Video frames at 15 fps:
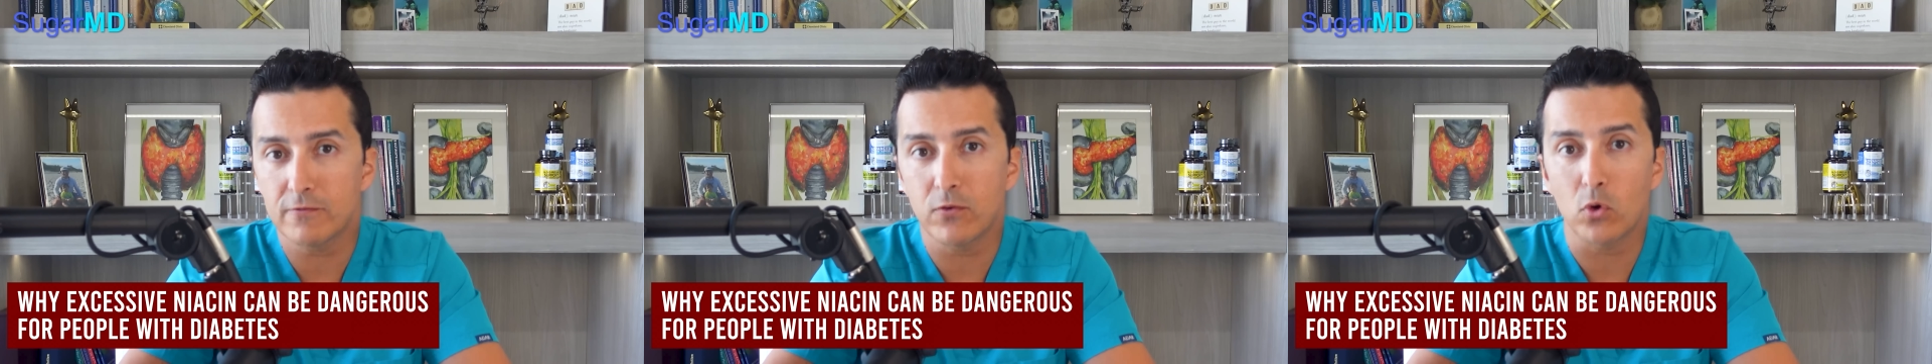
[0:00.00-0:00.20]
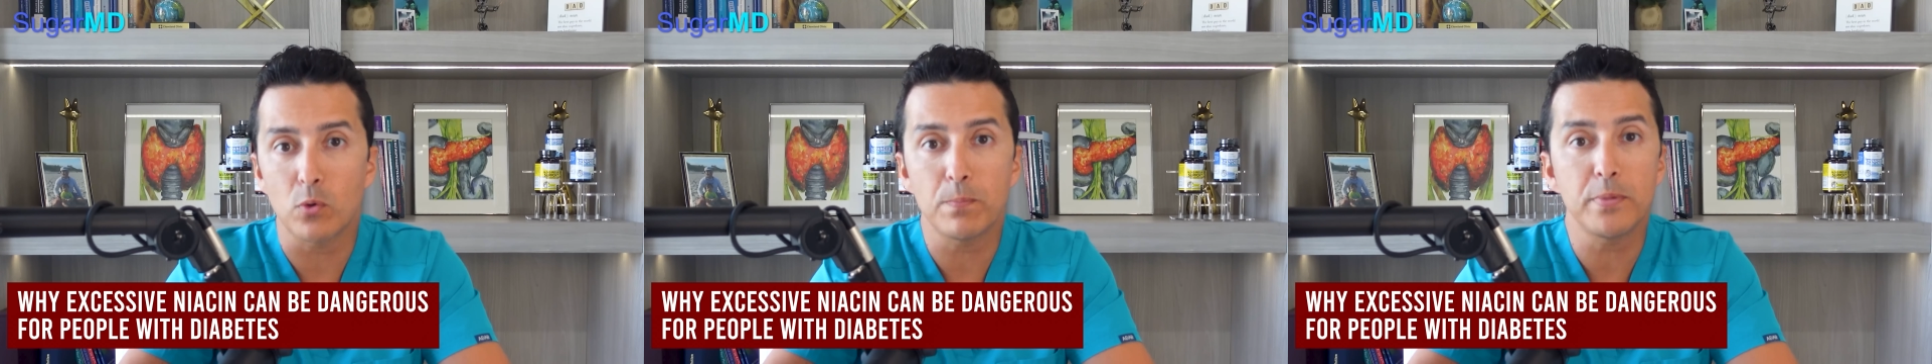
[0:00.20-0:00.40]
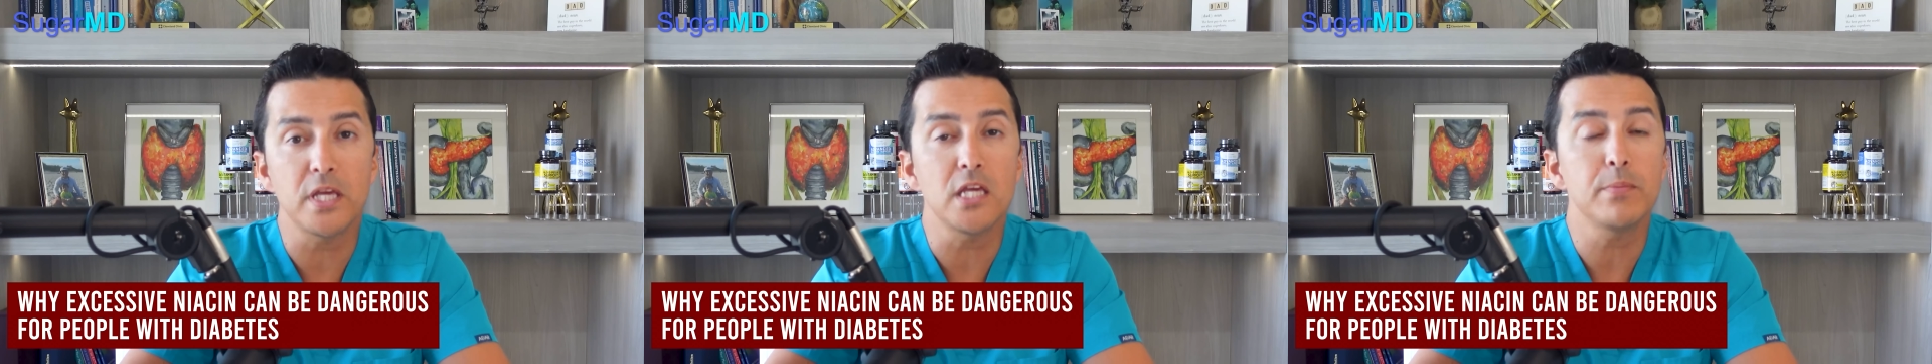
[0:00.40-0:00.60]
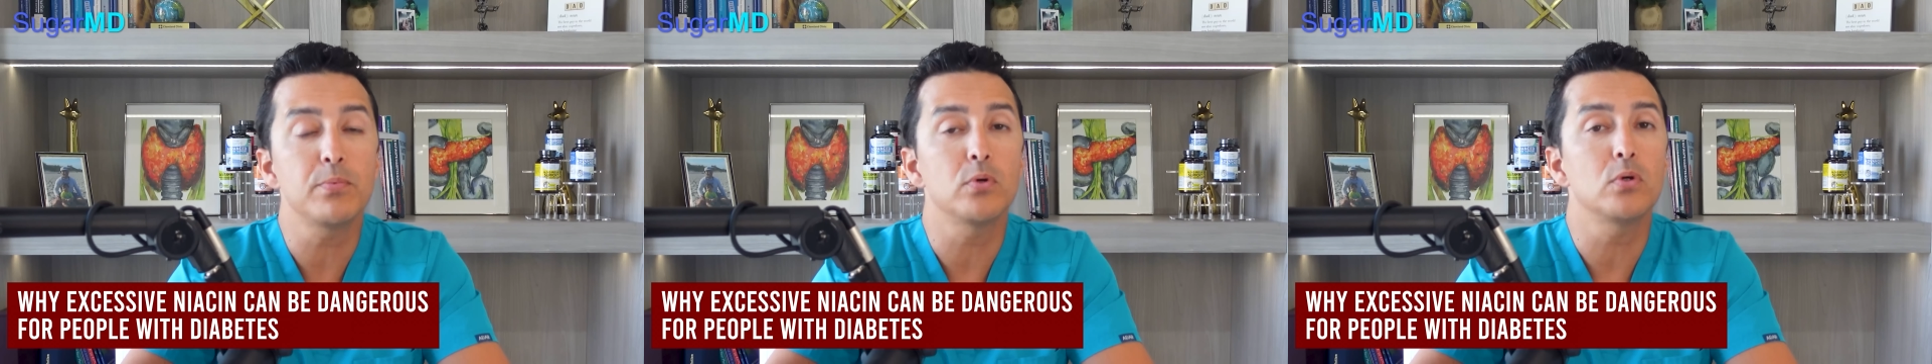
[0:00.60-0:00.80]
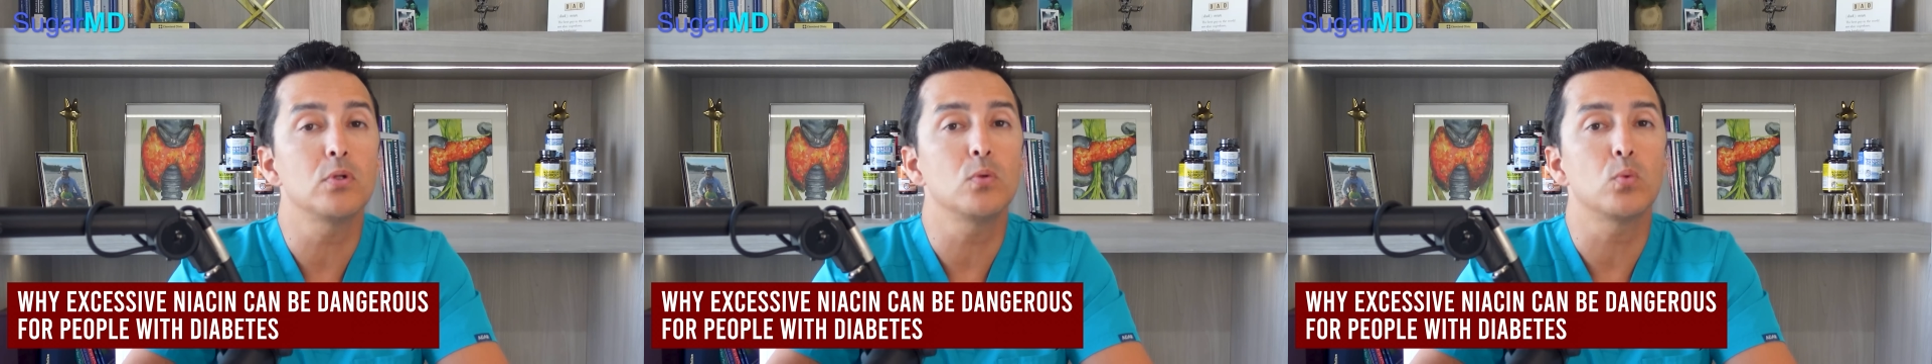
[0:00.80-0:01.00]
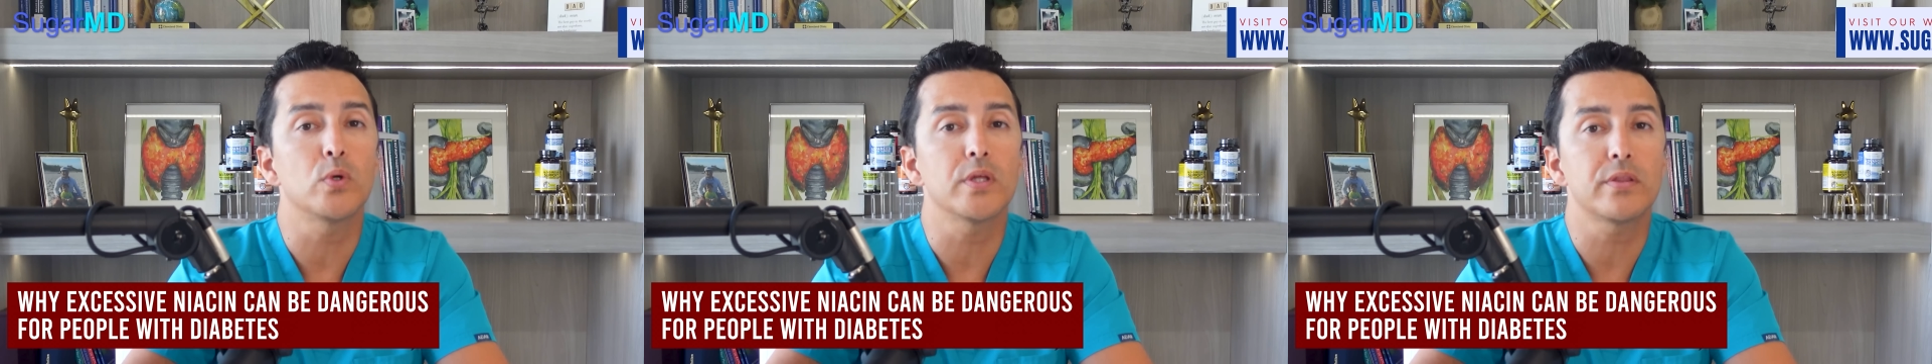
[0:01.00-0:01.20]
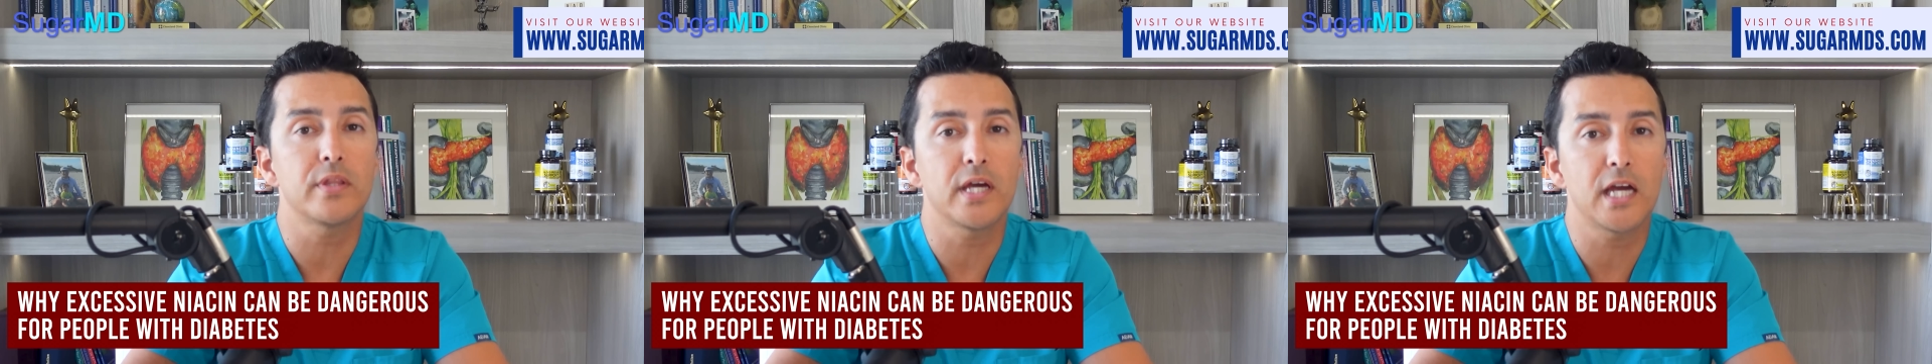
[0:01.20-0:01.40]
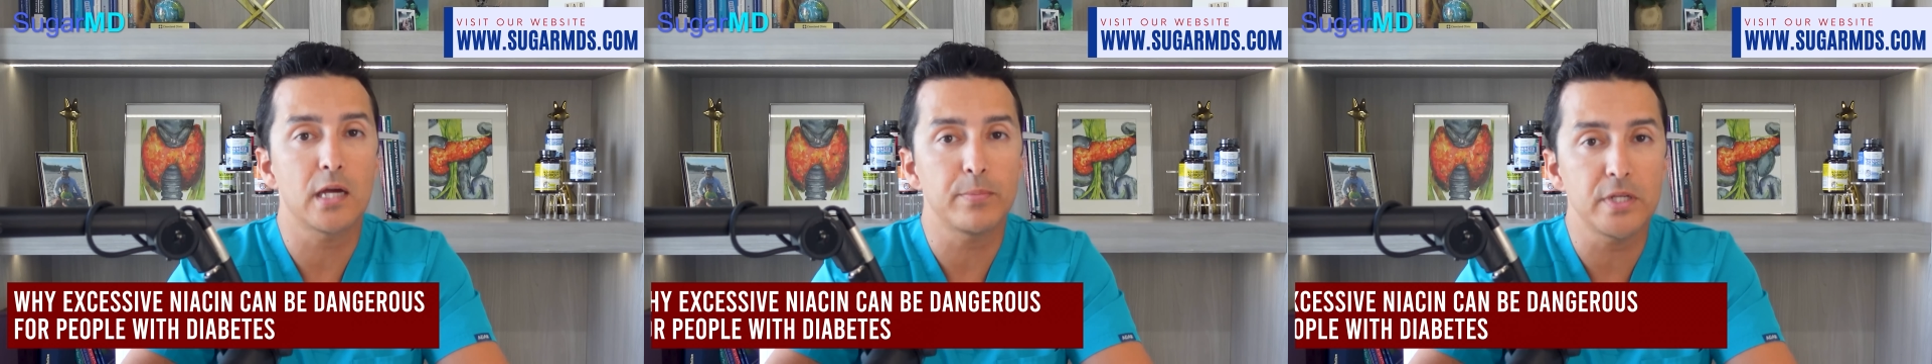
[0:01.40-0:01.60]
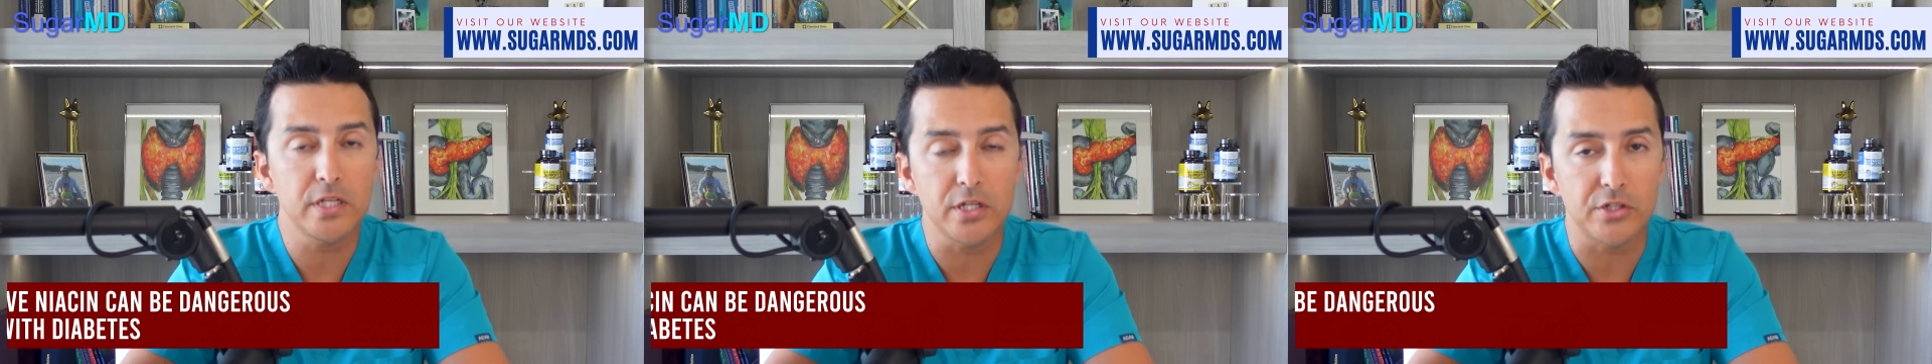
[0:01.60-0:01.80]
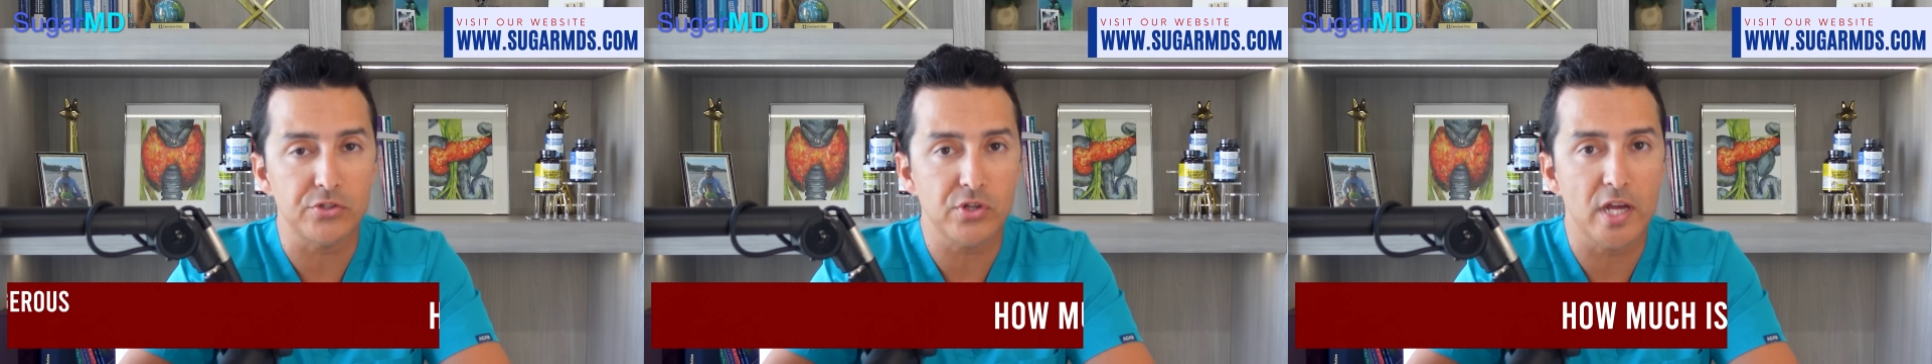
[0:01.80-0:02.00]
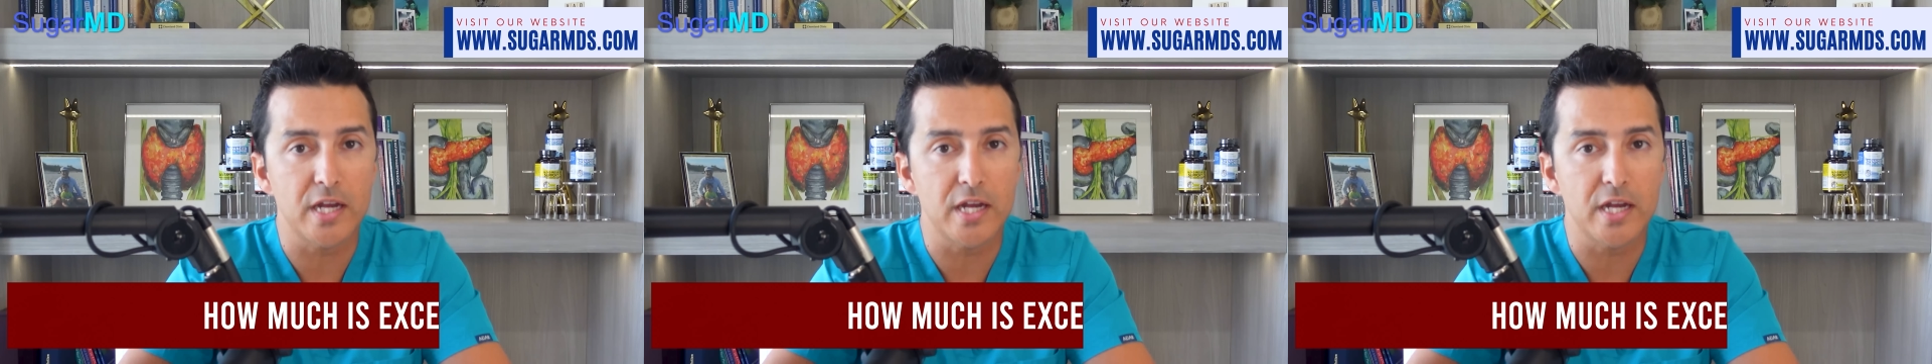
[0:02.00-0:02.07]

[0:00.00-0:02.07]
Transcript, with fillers: for people with diabetes